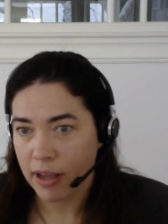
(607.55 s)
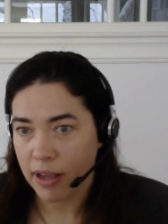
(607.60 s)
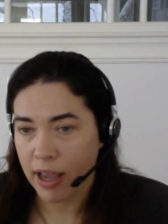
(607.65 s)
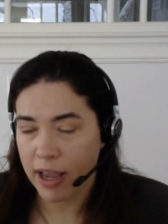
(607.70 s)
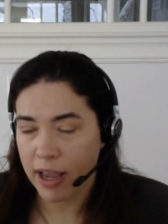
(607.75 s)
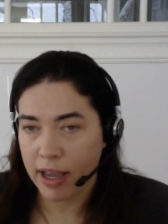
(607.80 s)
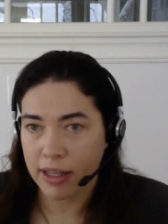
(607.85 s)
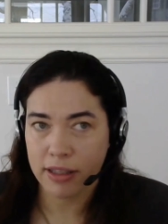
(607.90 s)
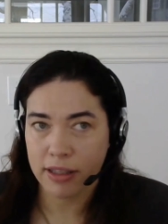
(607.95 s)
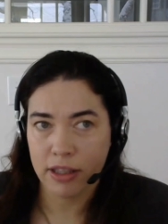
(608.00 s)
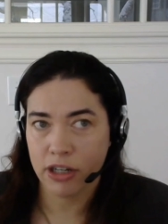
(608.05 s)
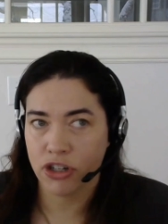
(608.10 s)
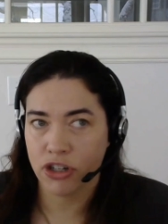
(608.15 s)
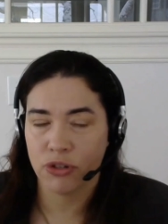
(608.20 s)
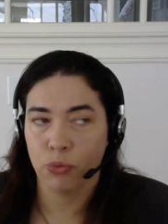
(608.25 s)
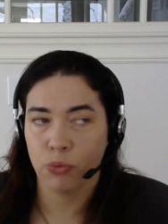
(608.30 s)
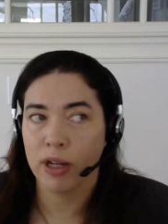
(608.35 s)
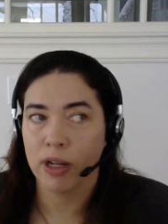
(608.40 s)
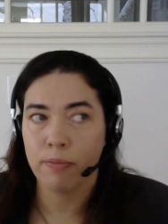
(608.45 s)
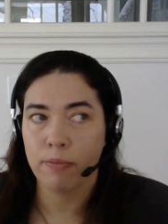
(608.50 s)
and
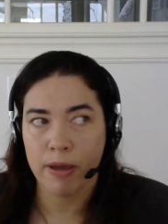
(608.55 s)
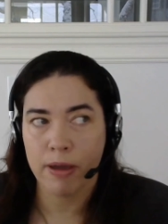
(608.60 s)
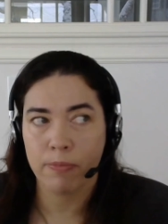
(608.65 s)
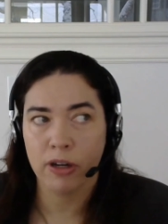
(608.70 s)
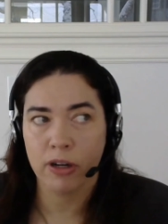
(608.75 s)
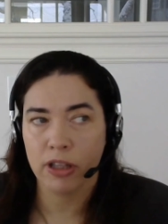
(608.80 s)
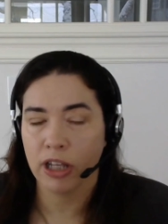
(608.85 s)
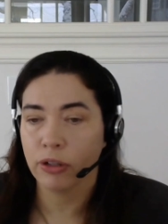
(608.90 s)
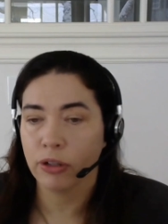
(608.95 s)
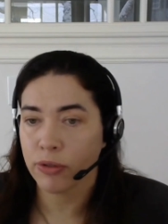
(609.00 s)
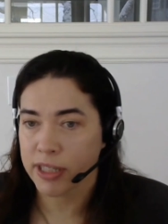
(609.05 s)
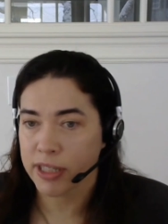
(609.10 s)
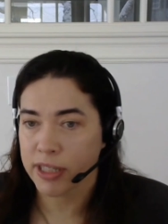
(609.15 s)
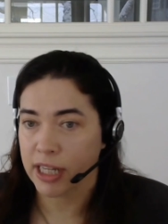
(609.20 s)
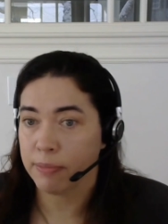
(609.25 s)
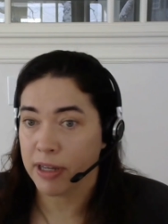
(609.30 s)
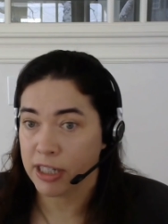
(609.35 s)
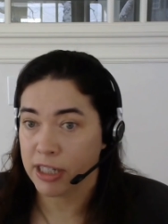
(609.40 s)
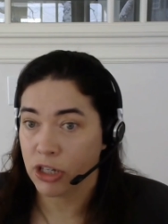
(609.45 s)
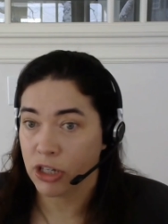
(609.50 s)
there's one paper that looks
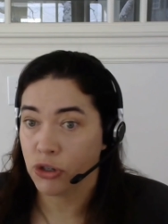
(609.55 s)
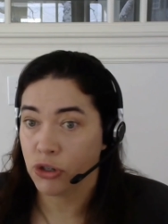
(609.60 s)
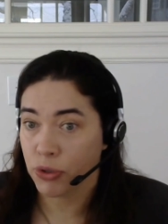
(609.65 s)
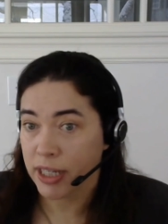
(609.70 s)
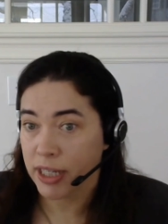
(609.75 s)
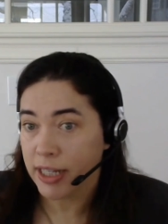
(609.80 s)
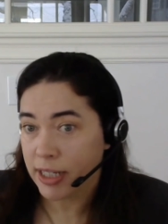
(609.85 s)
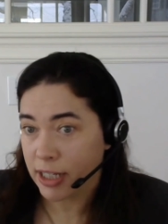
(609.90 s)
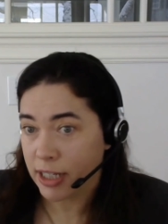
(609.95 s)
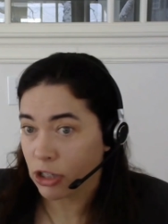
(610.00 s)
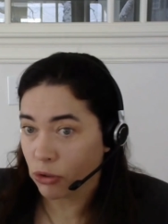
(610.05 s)
at Massachusetts.